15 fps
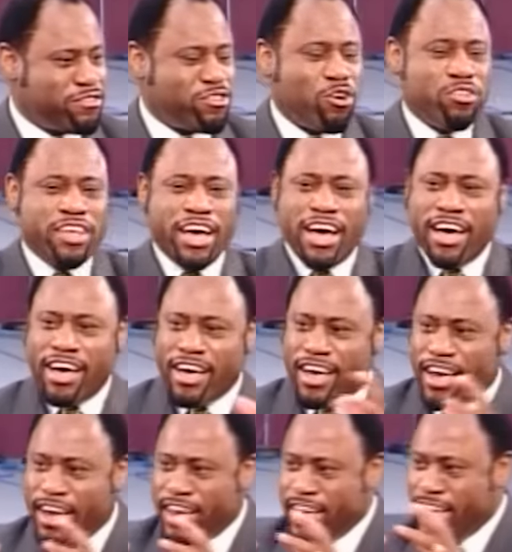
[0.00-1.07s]
So that
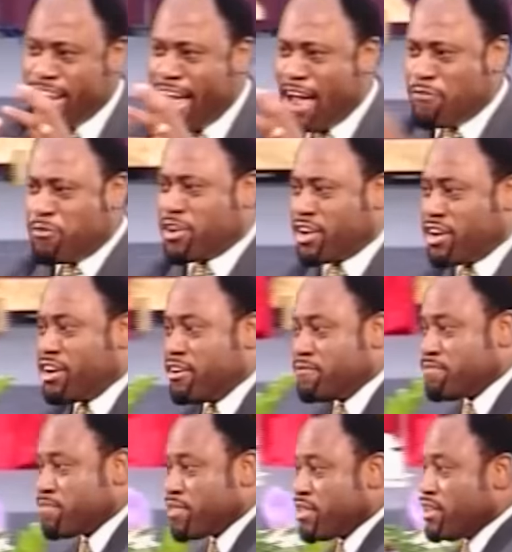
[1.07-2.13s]
in Africa,
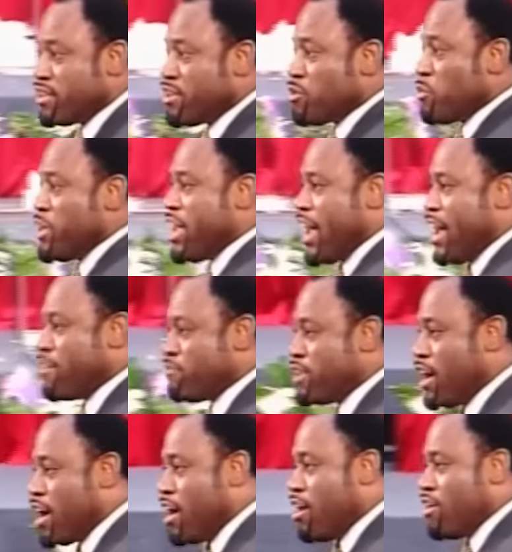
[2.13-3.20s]
we have
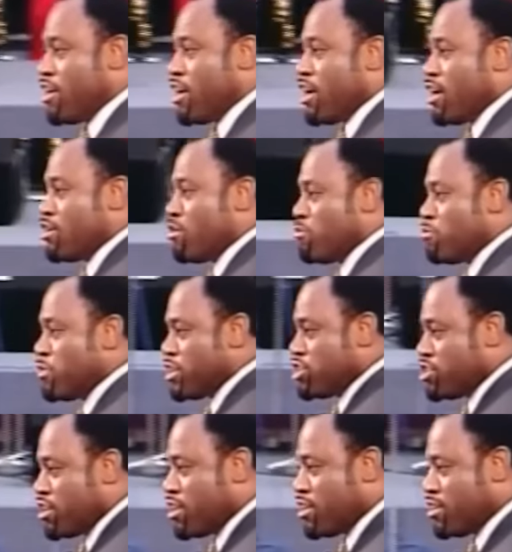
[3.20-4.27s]
now an
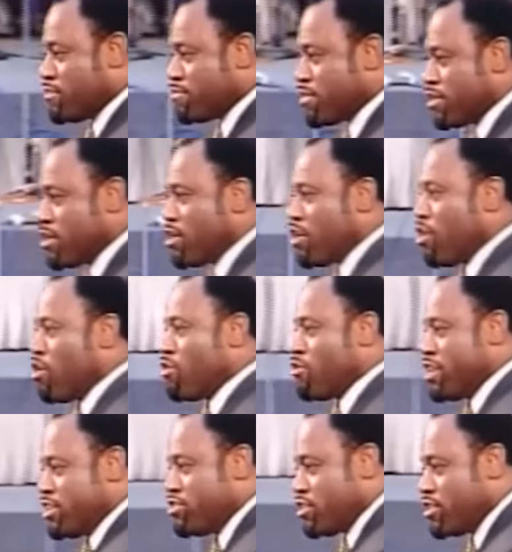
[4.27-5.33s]
official,
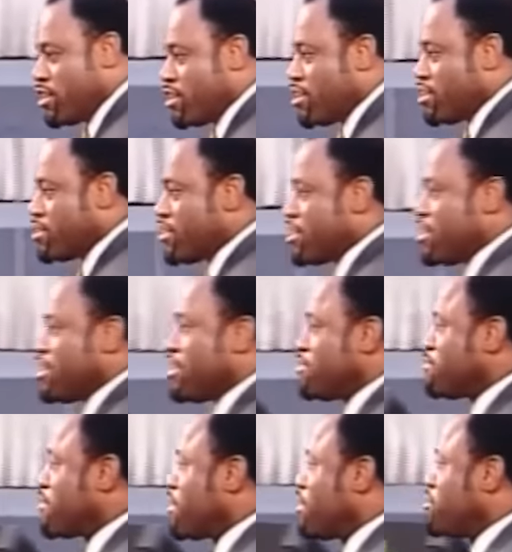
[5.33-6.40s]
original
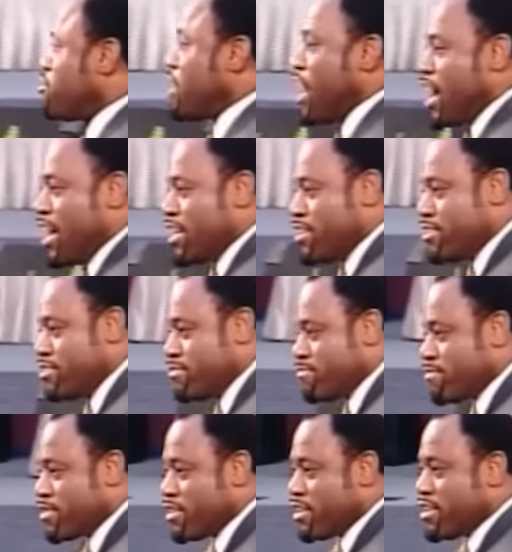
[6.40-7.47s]
child
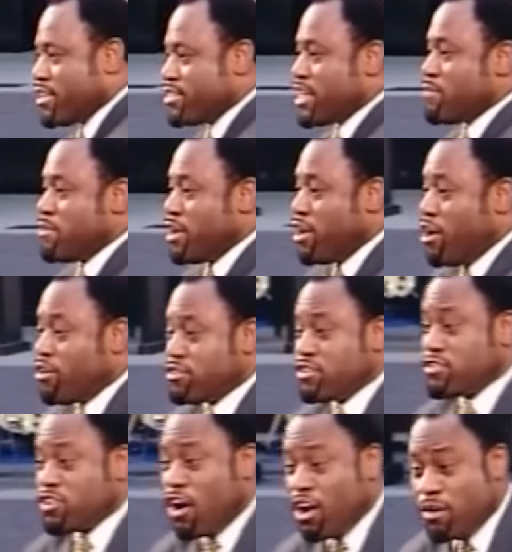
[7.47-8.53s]
that belongs
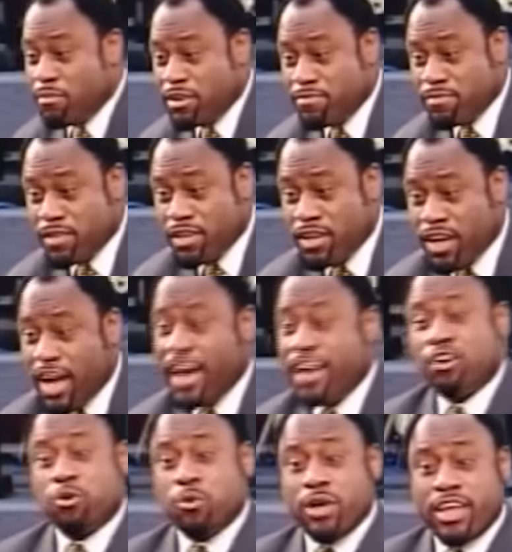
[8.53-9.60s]
to Solomon
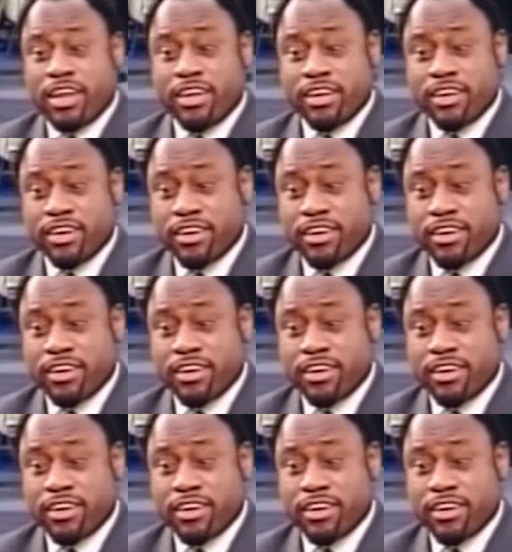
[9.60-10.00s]
and a queen.